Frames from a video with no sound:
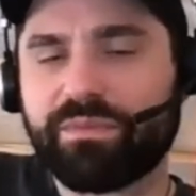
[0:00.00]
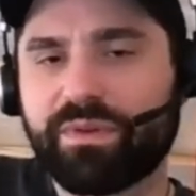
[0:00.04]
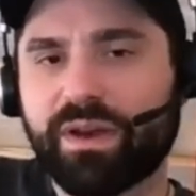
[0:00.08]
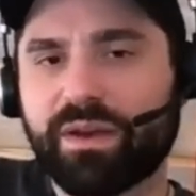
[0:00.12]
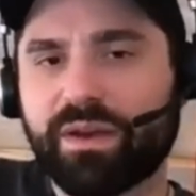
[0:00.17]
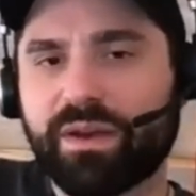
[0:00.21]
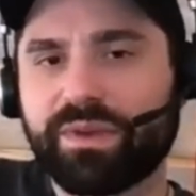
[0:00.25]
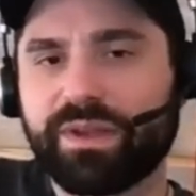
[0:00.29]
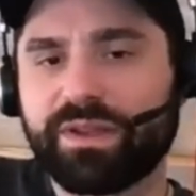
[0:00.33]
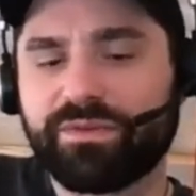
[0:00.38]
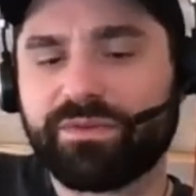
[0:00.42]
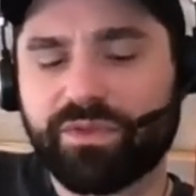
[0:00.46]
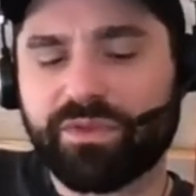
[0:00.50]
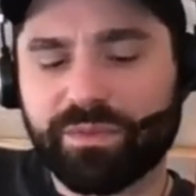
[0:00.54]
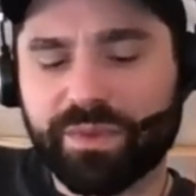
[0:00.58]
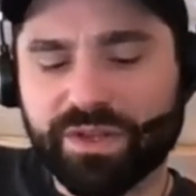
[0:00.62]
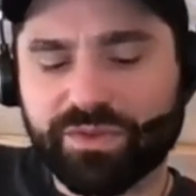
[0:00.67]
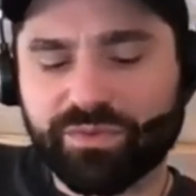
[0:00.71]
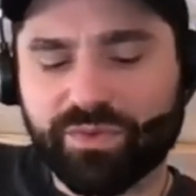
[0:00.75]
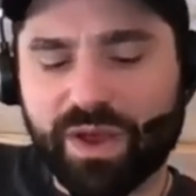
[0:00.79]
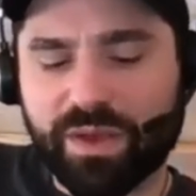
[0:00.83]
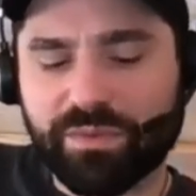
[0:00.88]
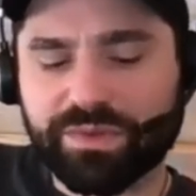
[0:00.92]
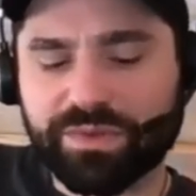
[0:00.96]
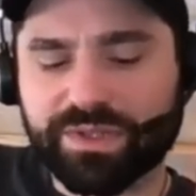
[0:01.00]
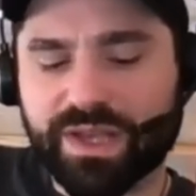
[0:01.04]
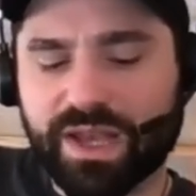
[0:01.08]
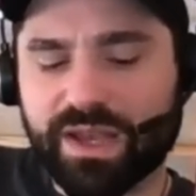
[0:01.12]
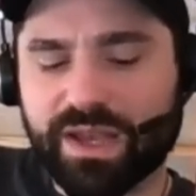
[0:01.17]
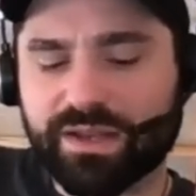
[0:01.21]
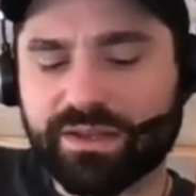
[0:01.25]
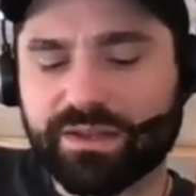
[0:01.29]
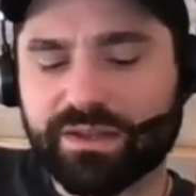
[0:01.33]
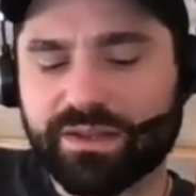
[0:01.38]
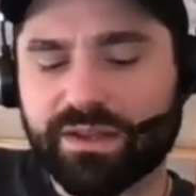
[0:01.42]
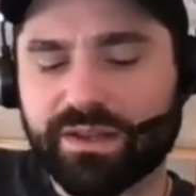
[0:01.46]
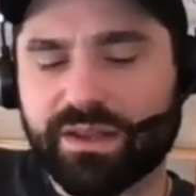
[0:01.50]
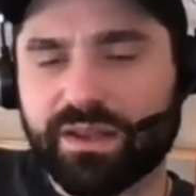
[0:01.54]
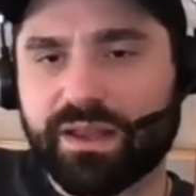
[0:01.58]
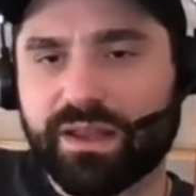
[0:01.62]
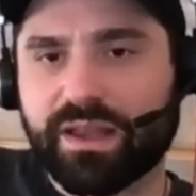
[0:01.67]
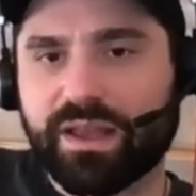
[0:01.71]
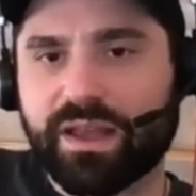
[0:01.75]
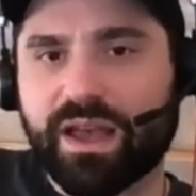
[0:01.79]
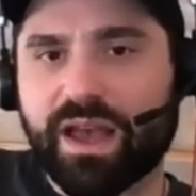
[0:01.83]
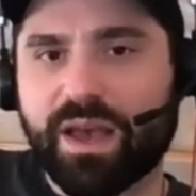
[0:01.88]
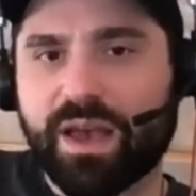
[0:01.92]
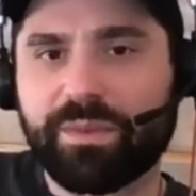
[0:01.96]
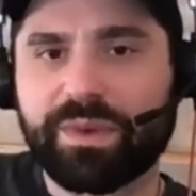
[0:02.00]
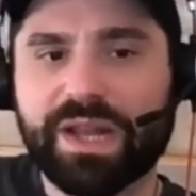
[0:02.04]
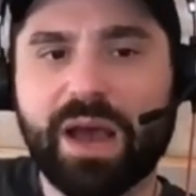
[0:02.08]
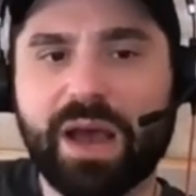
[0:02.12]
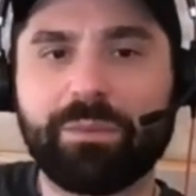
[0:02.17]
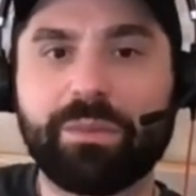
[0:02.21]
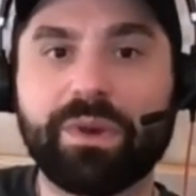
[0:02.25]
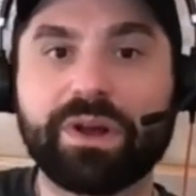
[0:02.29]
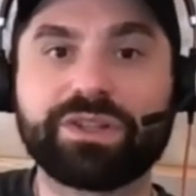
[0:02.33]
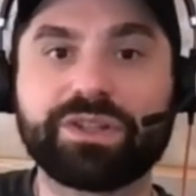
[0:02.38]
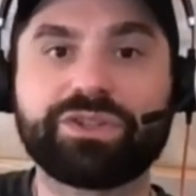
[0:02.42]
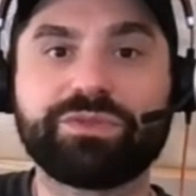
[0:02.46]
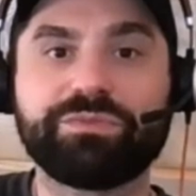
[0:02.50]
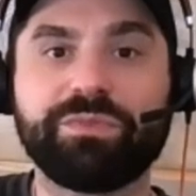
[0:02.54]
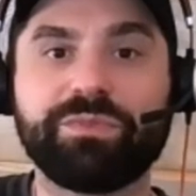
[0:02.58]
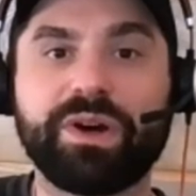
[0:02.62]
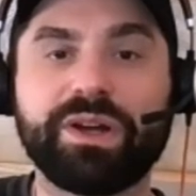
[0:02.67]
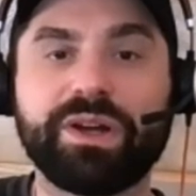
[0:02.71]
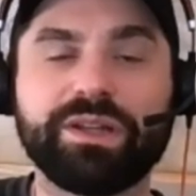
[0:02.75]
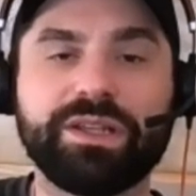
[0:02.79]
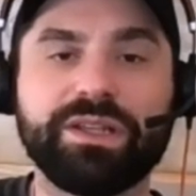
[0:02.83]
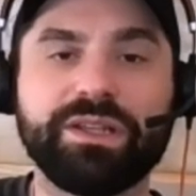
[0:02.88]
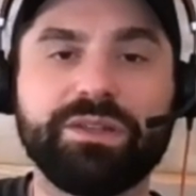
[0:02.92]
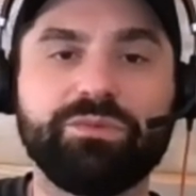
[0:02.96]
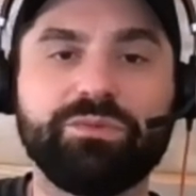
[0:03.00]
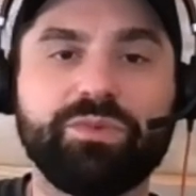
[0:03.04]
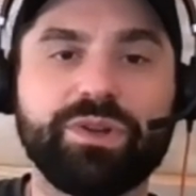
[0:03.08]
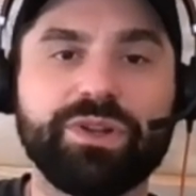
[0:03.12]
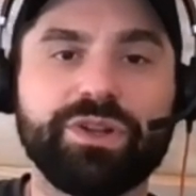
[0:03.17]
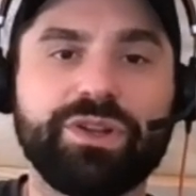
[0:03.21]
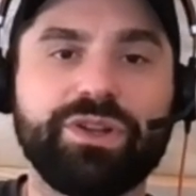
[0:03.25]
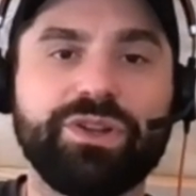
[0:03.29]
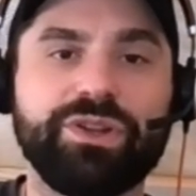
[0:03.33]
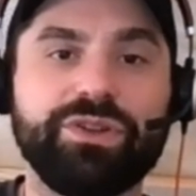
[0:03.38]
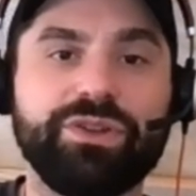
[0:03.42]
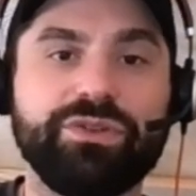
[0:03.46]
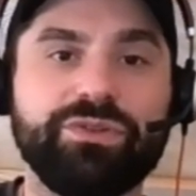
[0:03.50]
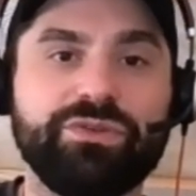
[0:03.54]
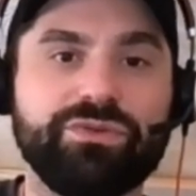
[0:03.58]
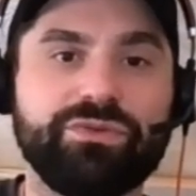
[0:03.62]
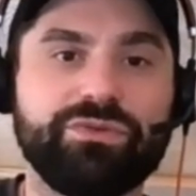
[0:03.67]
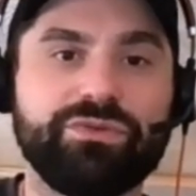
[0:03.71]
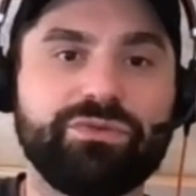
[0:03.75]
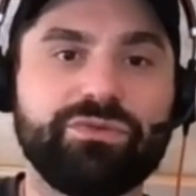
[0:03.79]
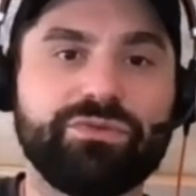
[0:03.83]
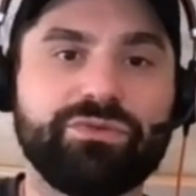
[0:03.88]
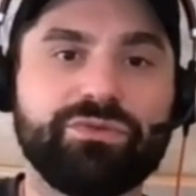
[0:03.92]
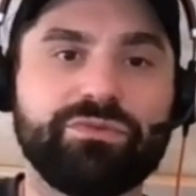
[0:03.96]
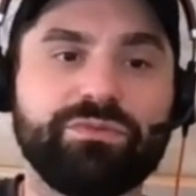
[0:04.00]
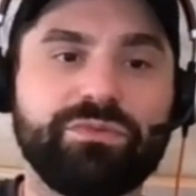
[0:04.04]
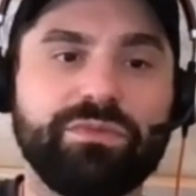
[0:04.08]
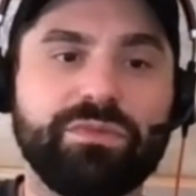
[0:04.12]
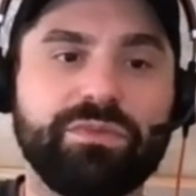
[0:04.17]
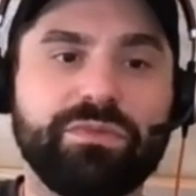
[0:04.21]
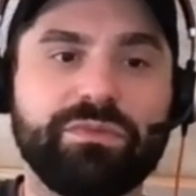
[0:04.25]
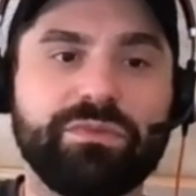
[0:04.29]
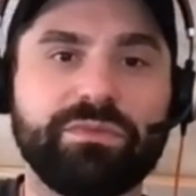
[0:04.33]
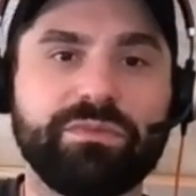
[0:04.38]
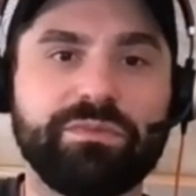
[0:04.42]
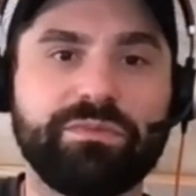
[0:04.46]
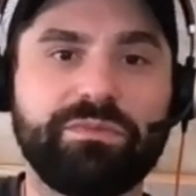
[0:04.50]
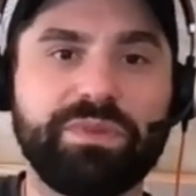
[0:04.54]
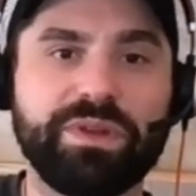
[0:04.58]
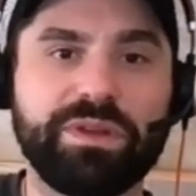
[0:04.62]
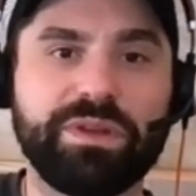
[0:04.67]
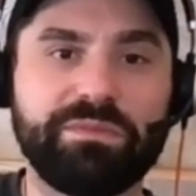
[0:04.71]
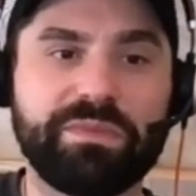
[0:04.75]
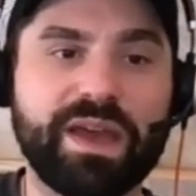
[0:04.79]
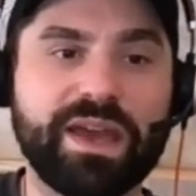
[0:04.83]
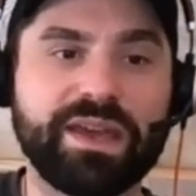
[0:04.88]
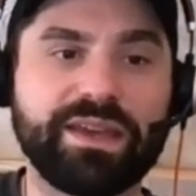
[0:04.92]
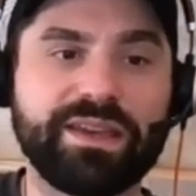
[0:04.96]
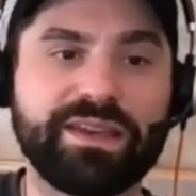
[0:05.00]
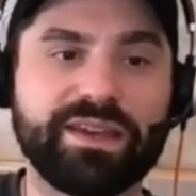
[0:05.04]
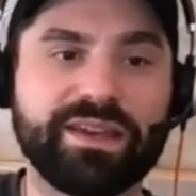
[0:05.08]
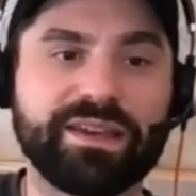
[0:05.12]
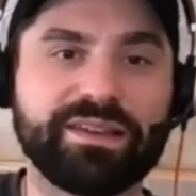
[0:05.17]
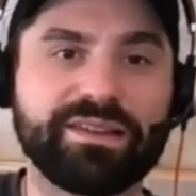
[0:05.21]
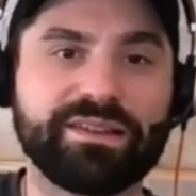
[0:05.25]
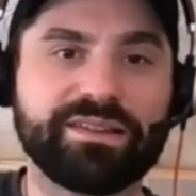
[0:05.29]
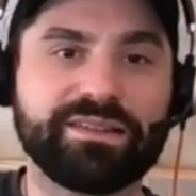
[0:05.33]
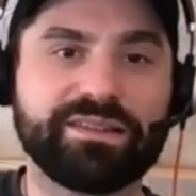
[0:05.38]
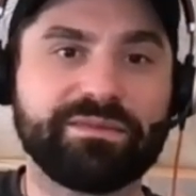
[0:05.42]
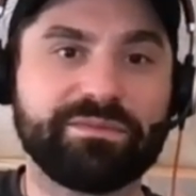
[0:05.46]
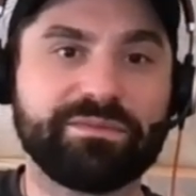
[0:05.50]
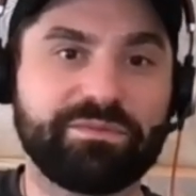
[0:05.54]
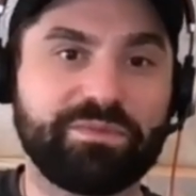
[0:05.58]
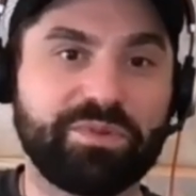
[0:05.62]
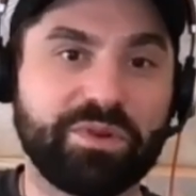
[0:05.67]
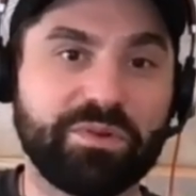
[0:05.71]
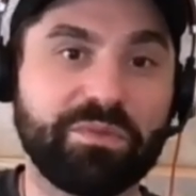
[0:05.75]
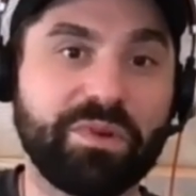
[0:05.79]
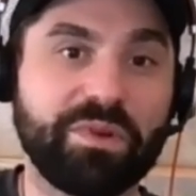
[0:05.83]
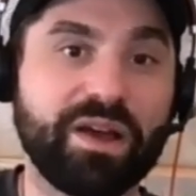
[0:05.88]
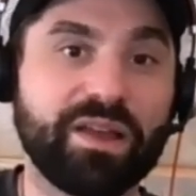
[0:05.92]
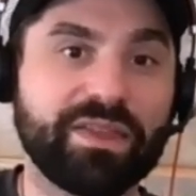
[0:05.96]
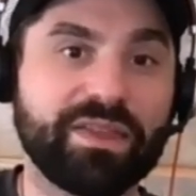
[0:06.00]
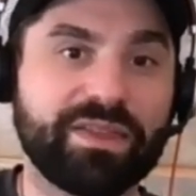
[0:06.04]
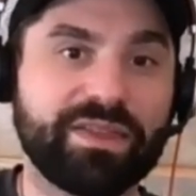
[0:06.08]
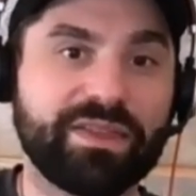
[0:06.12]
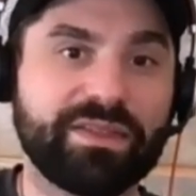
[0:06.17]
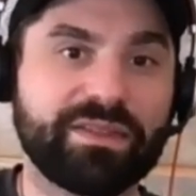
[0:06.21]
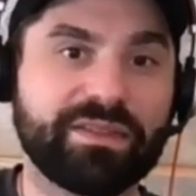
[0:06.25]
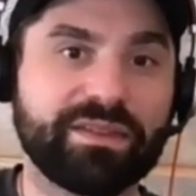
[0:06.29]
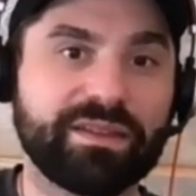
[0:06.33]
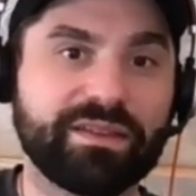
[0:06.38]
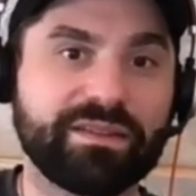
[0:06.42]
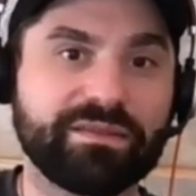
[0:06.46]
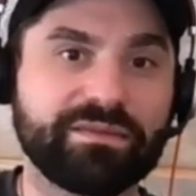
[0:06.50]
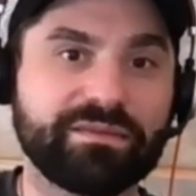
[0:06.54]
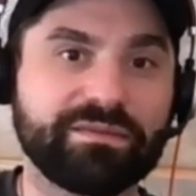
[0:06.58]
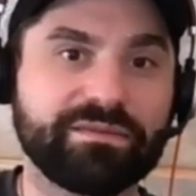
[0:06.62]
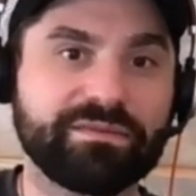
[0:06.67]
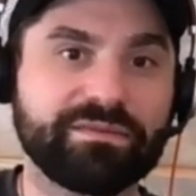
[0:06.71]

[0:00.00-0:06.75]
I mean, from each website, I mean, how much money would you be making per month? A